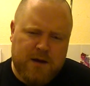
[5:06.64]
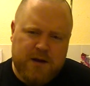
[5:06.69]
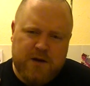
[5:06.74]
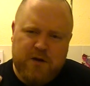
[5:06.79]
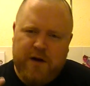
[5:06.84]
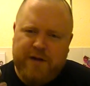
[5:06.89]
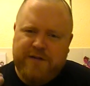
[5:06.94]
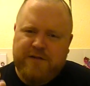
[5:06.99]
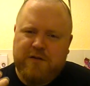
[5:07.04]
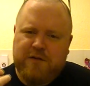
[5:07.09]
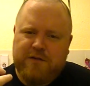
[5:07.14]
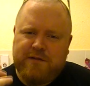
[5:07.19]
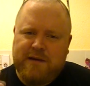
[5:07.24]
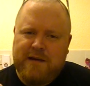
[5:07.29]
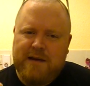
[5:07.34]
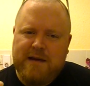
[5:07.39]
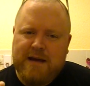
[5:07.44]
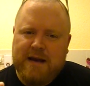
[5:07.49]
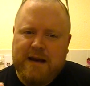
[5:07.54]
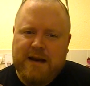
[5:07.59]
Nice sort of
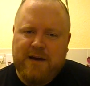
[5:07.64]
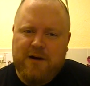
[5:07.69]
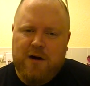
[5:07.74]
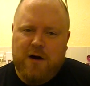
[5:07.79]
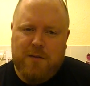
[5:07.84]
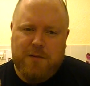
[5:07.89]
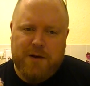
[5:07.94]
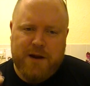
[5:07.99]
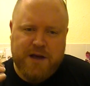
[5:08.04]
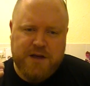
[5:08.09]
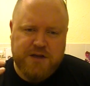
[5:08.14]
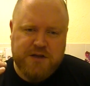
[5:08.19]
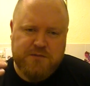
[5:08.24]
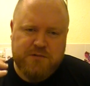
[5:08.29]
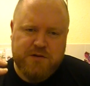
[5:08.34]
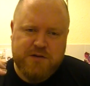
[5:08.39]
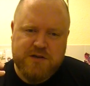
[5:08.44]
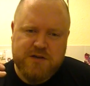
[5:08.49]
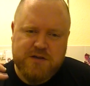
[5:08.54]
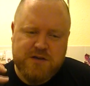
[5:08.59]
tingly carbonation,
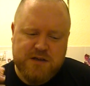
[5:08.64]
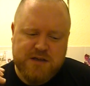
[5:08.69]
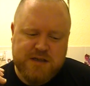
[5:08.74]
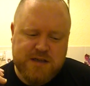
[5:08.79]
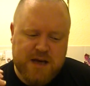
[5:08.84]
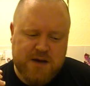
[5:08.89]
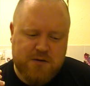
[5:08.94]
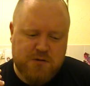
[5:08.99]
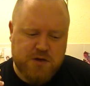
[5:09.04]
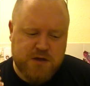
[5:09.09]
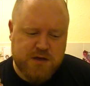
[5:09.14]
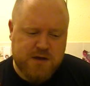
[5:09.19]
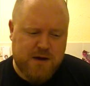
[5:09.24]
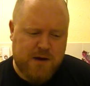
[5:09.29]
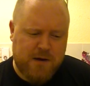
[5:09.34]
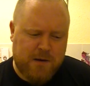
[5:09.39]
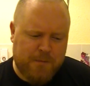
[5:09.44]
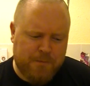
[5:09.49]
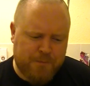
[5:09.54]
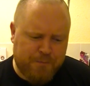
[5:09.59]
which just tickles your
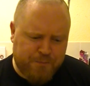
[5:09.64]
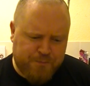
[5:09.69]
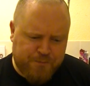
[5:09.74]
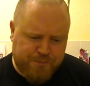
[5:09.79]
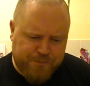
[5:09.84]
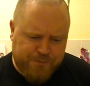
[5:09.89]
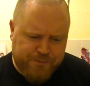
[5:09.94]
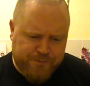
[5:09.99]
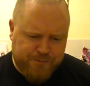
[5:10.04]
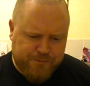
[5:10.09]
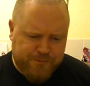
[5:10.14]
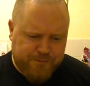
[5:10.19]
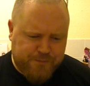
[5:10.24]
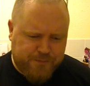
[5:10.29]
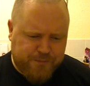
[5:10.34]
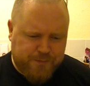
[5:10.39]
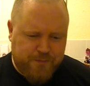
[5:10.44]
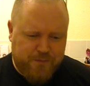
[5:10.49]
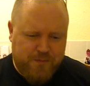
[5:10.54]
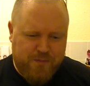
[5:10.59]
tongue.
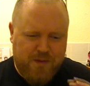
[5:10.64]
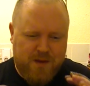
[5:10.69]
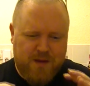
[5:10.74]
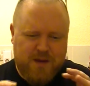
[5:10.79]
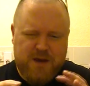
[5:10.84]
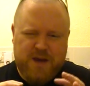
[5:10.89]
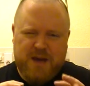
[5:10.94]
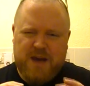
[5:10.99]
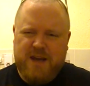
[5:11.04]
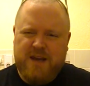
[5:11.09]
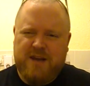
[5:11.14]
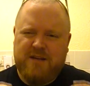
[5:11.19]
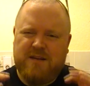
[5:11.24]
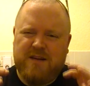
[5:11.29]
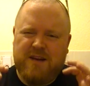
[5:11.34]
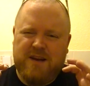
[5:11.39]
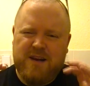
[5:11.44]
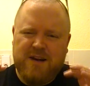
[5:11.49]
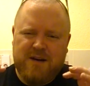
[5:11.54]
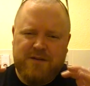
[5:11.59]
You're getting these
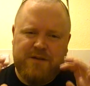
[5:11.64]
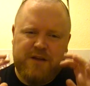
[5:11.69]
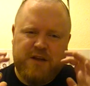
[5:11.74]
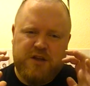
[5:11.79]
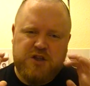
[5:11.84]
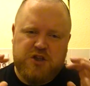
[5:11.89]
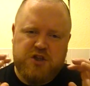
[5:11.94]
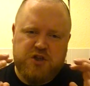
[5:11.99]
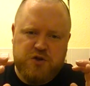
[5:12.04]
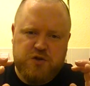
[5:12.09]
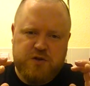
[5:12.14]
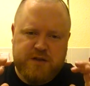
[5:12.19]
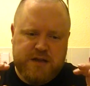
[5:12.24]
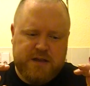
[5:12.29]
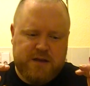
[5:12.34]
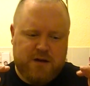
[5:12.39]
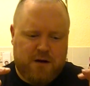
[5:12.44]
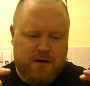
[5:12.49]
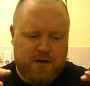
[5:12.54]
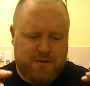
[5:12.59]
lovely,
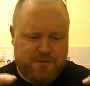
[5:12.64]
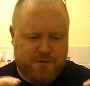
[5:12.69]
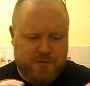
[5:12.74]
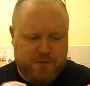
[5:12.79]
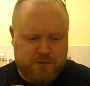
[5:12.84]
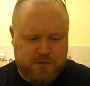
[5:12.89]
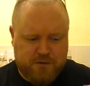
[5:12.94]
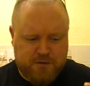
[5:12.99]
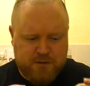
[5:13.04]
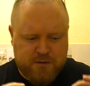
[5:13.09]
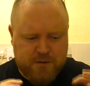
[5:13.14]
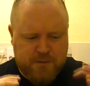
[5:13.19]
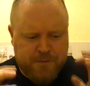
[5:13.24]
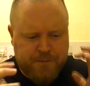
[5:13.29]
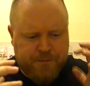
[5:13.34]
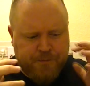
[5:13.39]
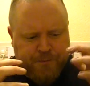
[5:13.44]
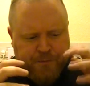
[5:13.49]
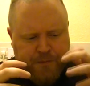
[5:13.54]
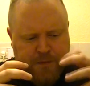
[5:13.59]
juicy dark fruits
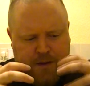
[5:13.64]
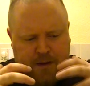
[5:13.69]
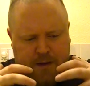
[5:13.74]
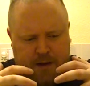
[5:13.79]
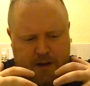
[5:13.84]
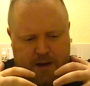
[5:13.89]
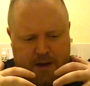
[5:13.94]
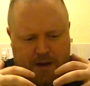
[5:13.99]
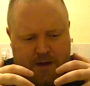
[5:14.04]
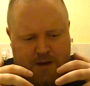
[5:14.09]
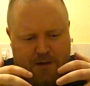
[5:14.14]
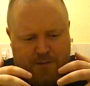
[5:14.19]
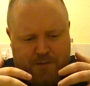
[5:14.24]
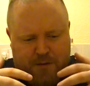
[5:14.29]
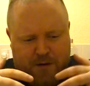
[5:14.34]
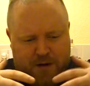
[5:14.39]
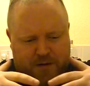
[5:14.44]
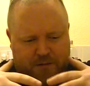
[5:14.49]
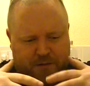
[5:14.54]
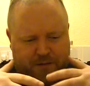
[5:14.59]

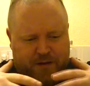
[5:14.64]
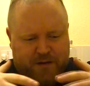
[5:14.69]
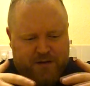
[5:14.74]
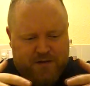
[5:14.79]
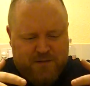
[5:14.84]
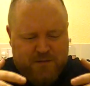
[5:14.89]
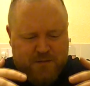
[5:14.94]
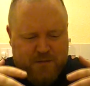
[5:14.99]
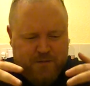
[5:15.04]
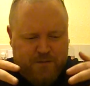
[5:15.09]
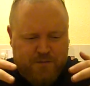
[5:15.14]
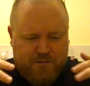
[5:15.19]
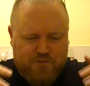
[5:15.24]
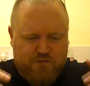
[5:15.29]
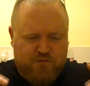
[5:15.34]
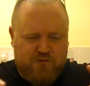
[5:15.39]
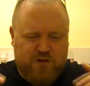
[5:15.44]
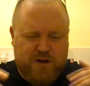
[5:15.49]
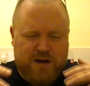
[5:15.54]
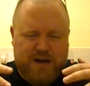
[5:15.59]
combined with this
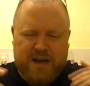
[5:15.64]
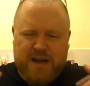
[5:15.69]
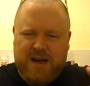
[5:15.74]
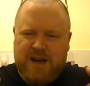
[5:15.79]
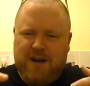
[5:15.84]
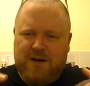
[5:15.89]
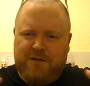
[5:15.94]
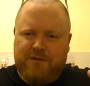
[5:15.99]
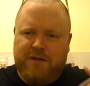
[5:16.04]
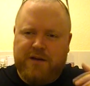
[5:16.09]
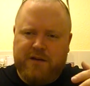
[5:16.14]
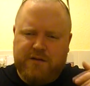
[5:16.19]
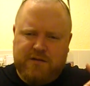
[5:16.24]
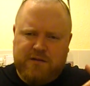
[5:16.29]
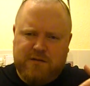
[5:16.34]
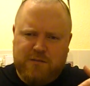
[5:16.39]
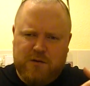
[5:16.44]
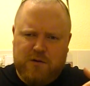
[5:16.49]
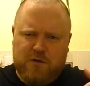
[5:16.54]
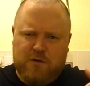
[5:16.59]
really lovely and
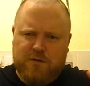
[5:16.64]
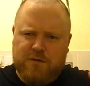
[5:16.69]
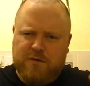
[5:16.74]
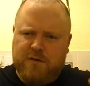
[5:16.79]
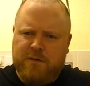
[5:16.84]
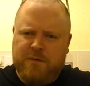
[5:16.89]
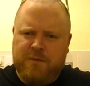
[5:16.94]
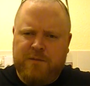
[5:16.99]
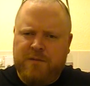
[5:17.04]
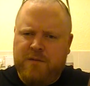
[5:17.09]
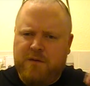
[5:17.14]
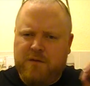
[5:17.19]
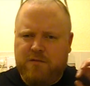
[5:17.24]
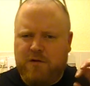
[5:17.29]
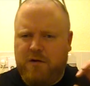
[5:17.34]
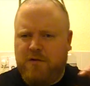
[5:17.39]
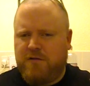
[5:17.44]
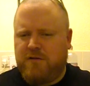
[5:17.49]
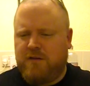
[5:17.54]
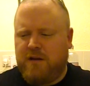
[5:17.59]
smooth
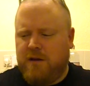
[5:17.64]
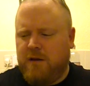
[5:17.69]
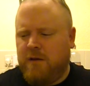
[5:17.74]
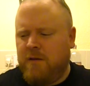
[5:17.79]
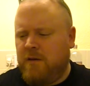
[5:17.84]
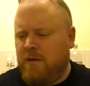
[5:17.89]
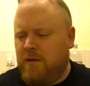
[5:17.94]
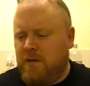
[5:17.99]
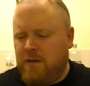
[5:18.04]
roasting.